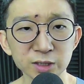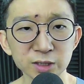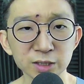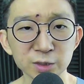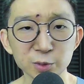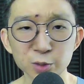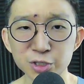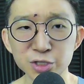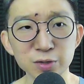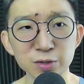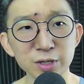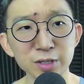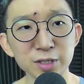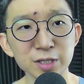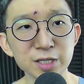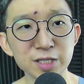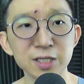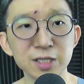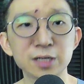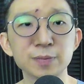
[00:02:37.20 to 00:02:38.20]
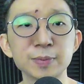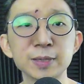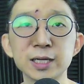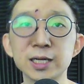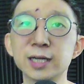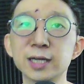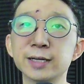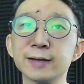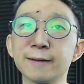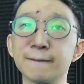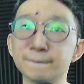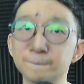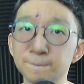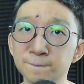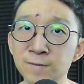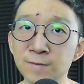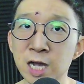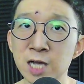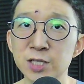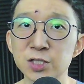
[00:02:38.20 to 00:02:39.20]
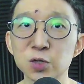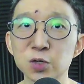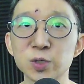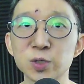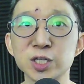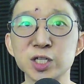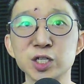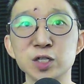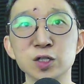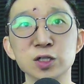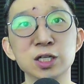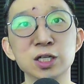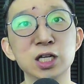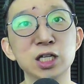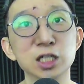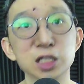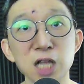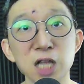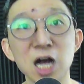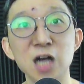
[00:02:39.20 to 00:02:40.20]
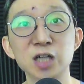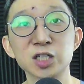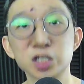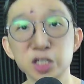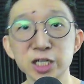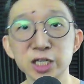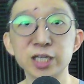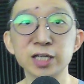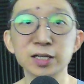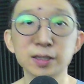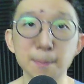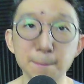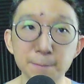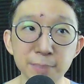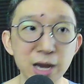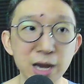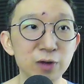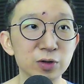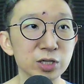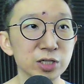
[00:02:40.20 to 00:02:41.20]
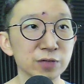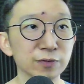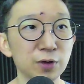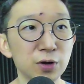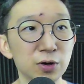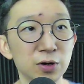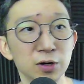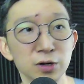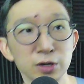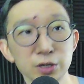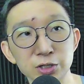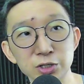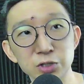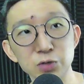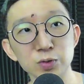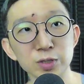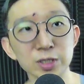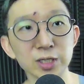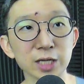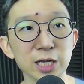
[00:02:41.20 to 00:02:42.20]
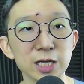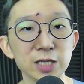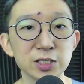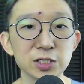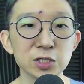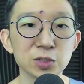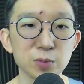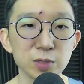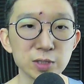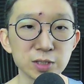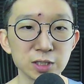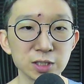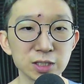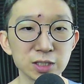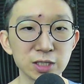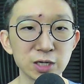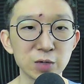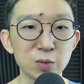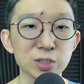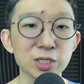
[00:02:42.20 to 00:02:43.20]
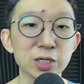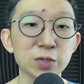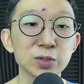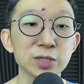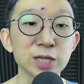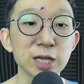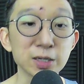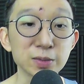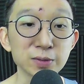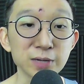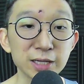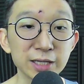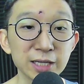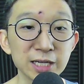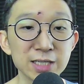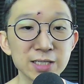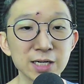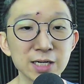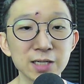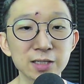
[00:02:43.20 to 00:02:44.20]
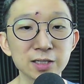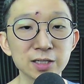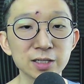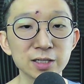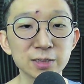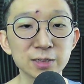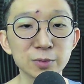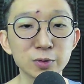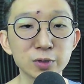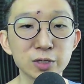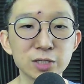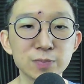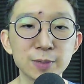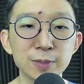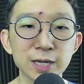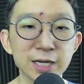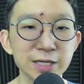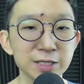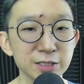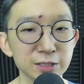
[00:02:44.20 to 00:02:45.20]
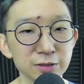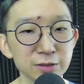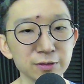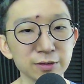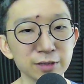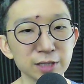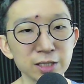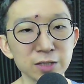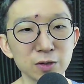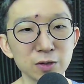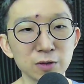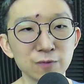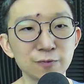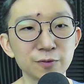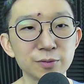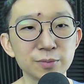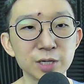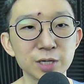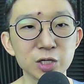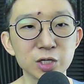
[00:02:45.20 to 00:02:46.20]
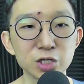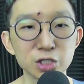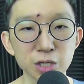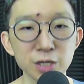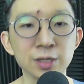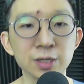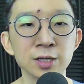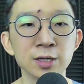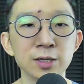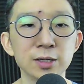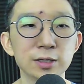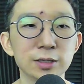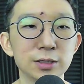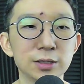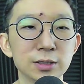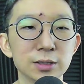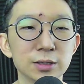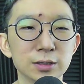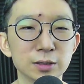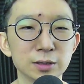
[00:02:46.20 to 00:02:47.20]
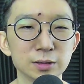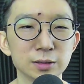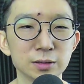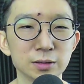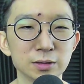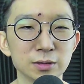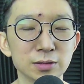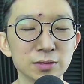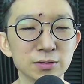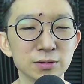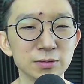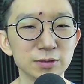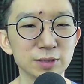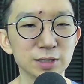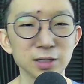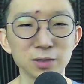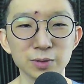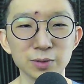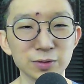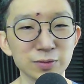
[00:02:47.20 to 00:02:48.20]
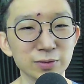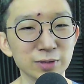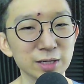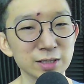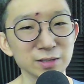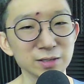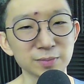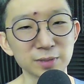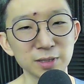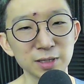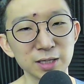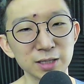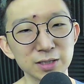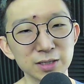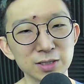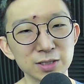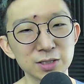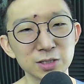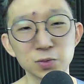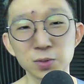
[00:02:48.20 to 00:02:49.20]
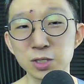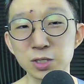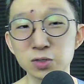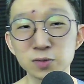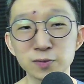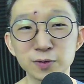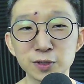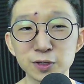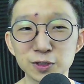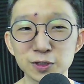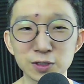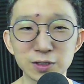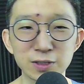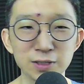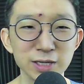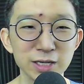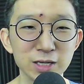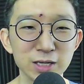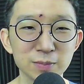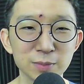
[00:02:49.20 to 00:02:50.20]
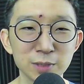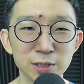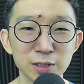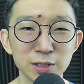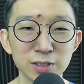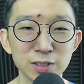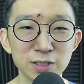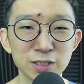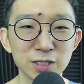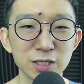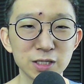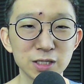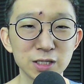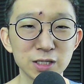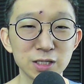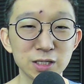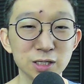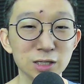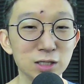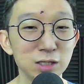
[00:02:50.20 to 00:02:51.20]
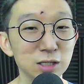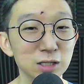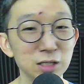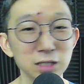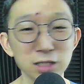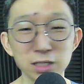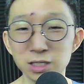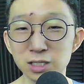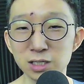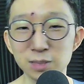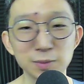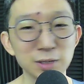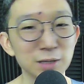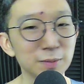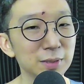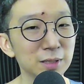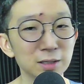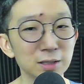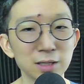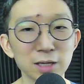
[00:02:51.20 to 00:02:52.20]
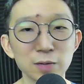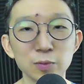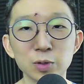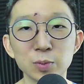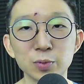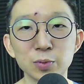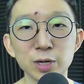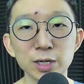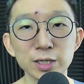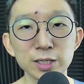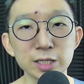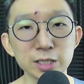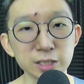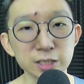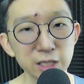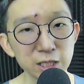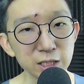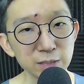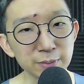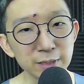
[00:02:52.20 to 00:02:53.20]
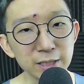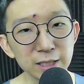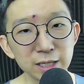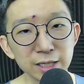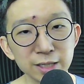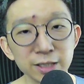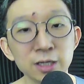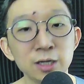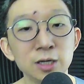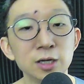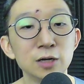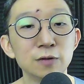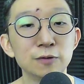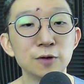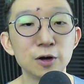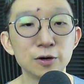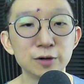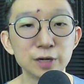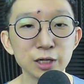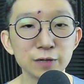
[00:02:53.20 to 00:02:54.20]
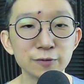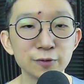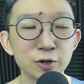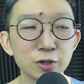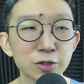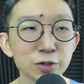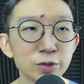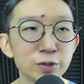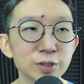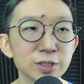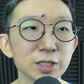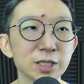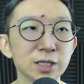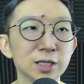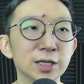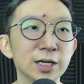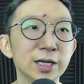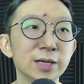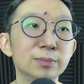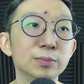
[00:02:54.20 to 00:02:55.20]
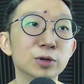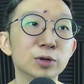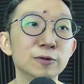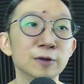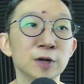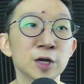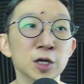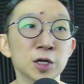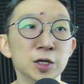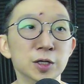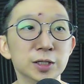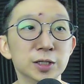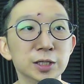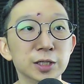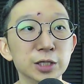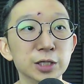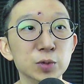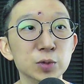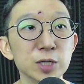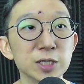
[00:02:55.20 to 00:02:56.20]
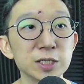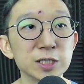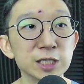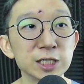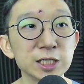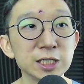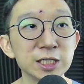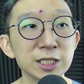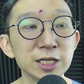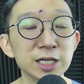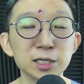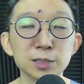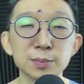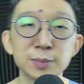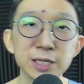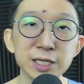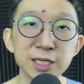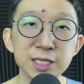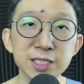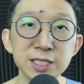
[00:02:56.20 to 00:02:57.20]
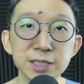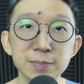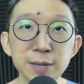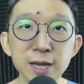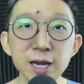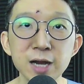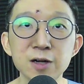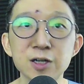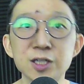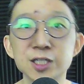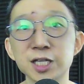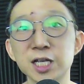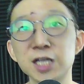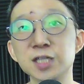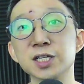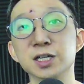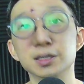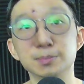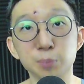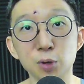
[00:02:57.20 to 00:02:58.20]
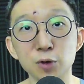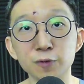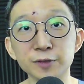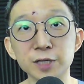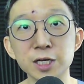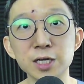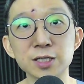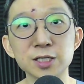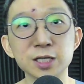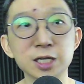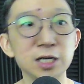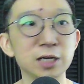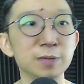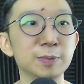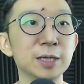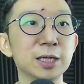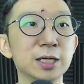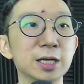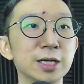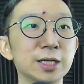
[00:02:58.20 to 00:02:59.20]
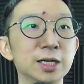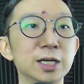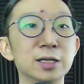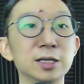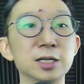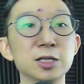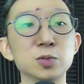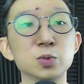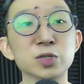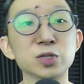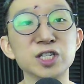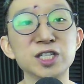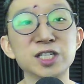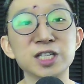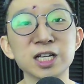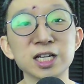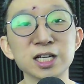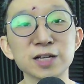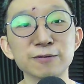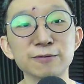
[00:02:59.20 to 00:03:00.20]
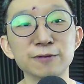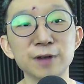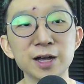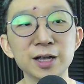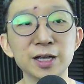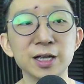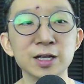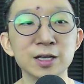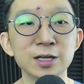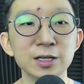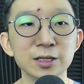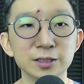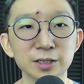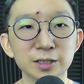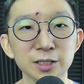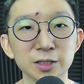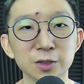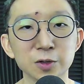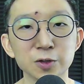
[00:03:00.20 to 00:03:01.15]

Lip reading: we're still under the skinny pink line, so we're still largely bearish for Uni against USDT. I wish I could tell you that things are turning bullish, but I still need confirmation. We could get something like a squeeze over here, A, B, C, D, E maybe. Then we break the skinny pink line for real, for good. And both the USDT and the BTC pair stays above the skinny pink line. And this would signify the